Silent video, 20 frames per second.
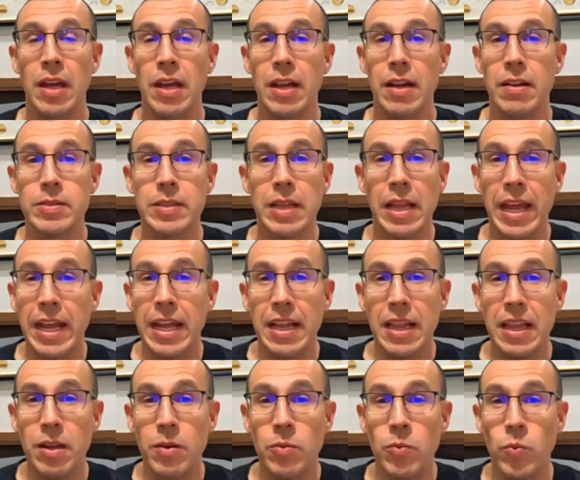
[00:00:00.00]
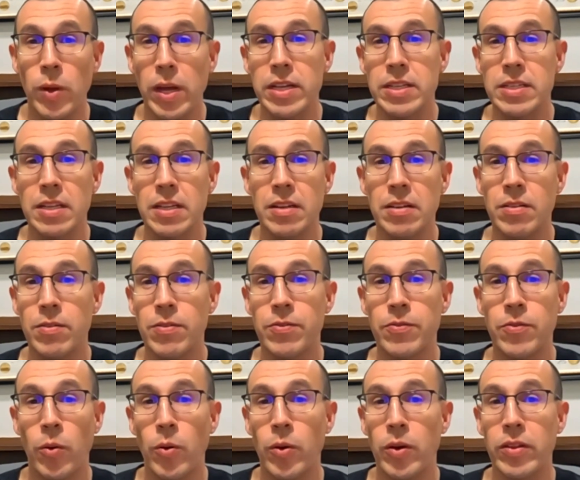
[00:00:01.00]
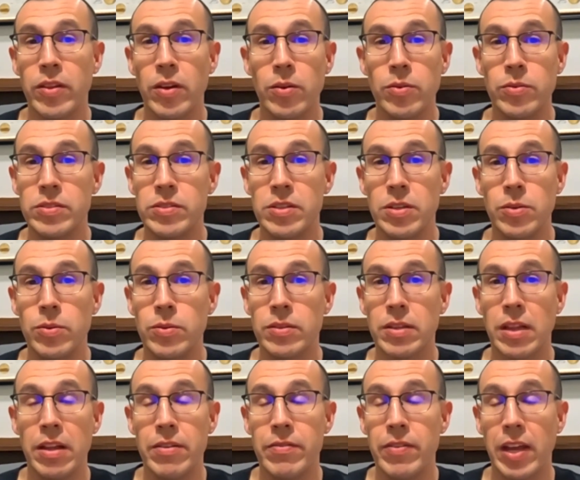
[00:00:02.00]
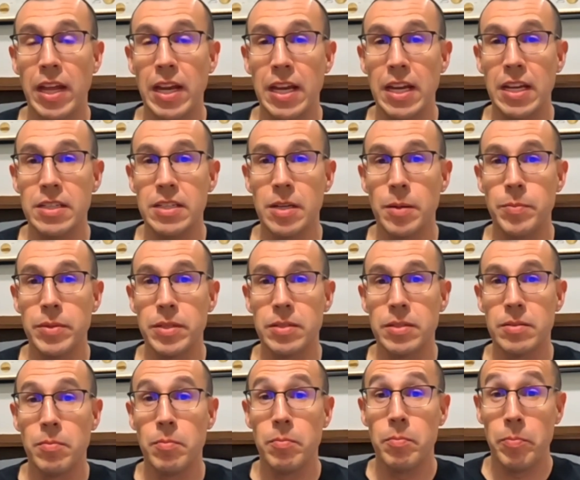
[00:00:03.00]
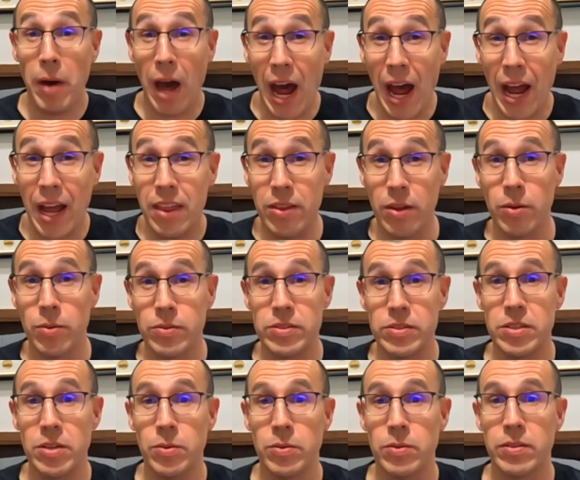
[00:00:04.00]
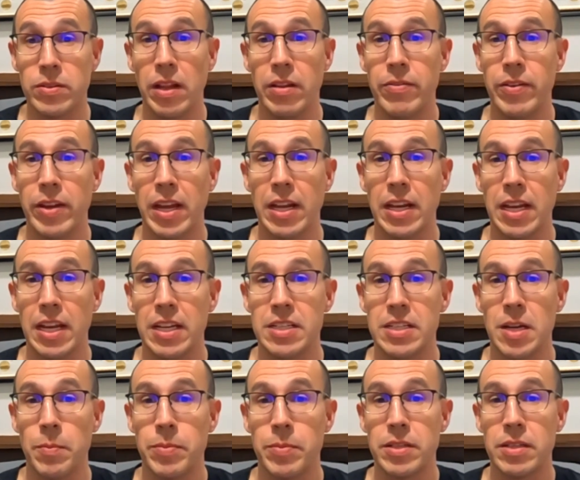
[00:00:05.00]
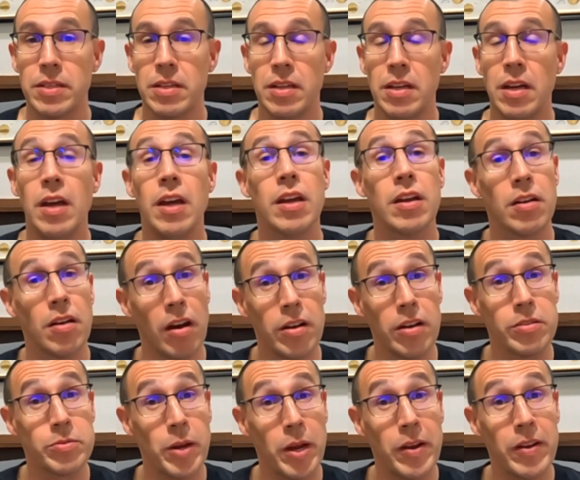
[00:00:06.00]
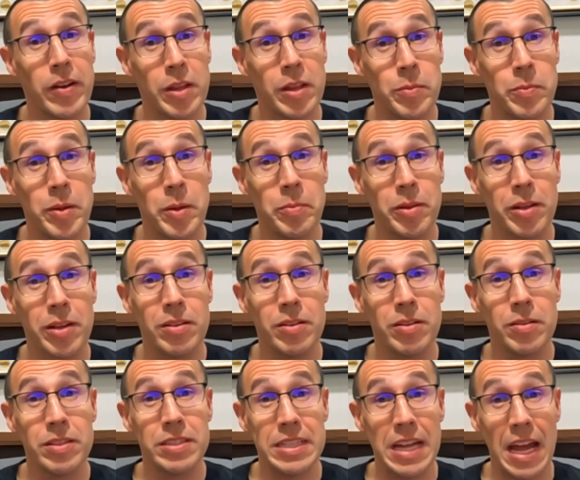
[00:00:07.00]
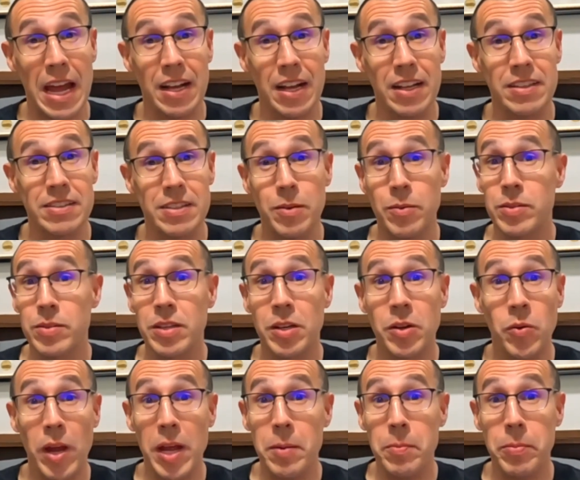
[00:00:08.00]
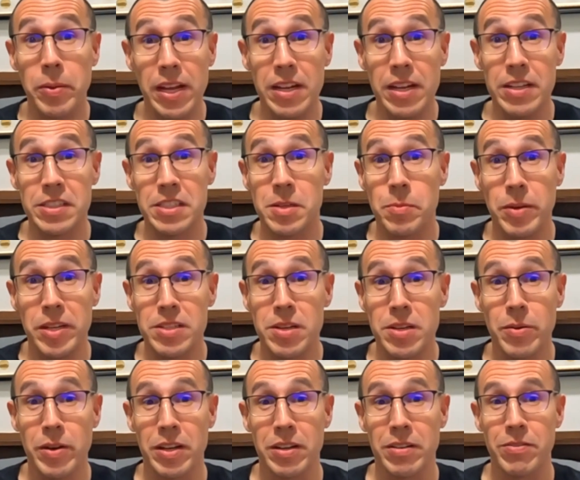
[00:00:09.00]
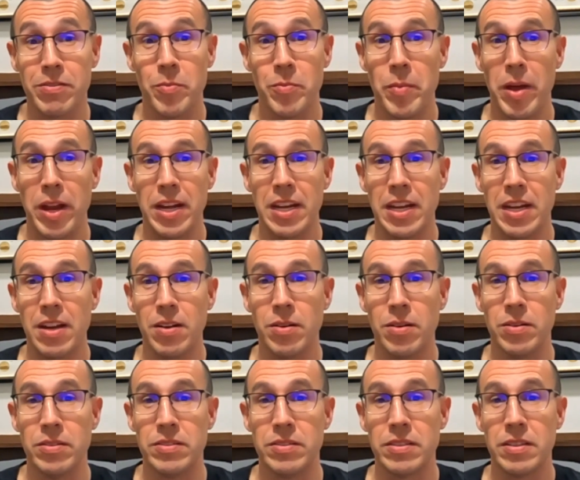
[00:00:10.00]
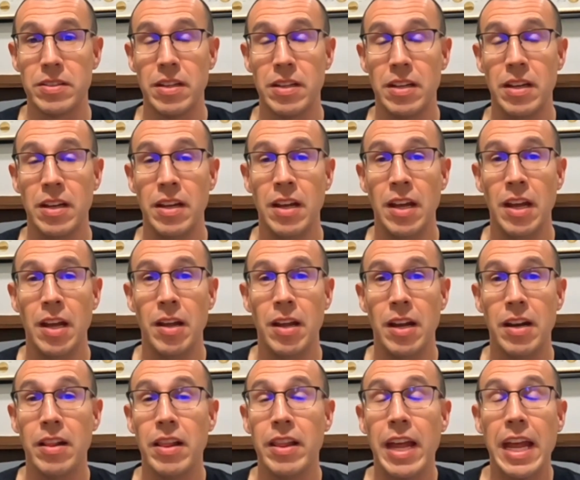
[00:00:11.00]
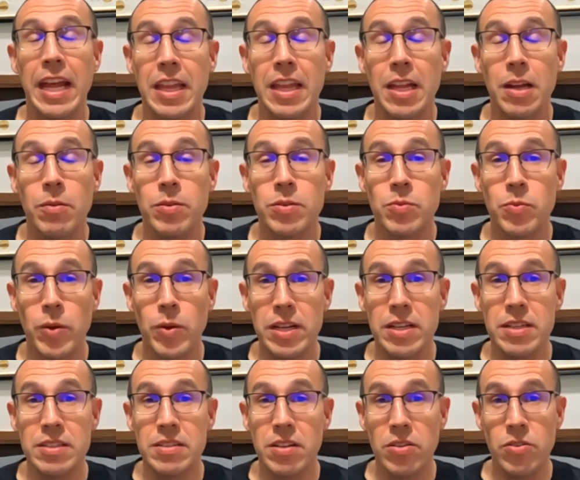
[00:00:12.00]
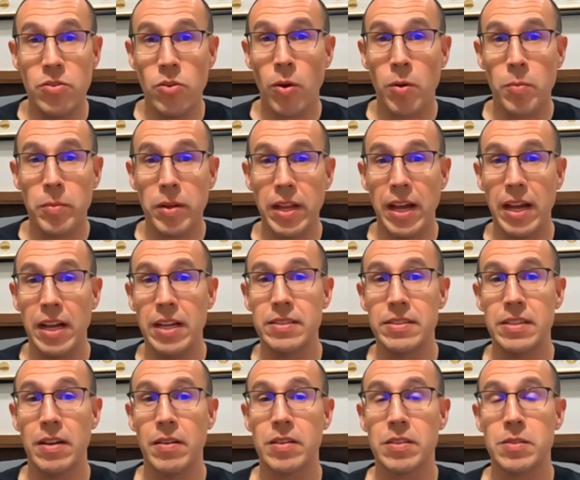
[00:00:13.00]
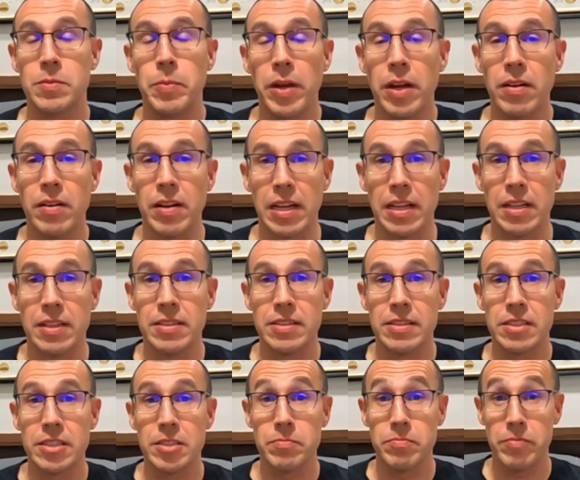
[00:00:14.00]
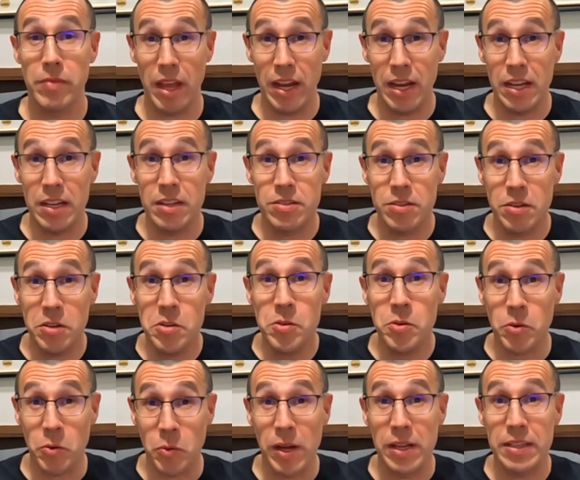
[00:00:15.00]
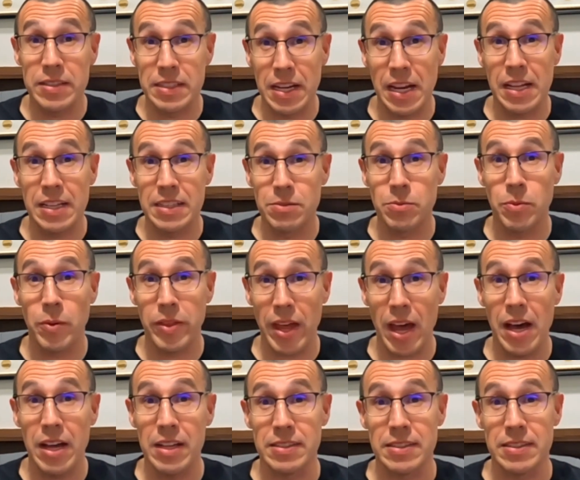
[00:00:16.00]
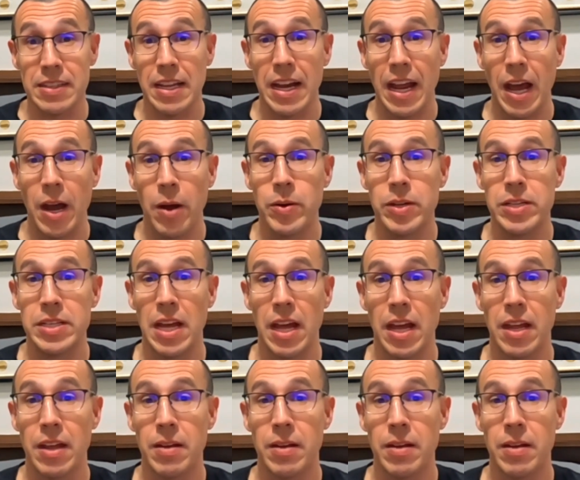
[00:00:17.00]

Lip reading: It is likely written for those Jews living in Egypt, by those Jews living in Egypt. Contrary to the biblical text, it was a great place to be Jewish for many years, and likely it was written to normalize their experience, and it too resonates with us in our day.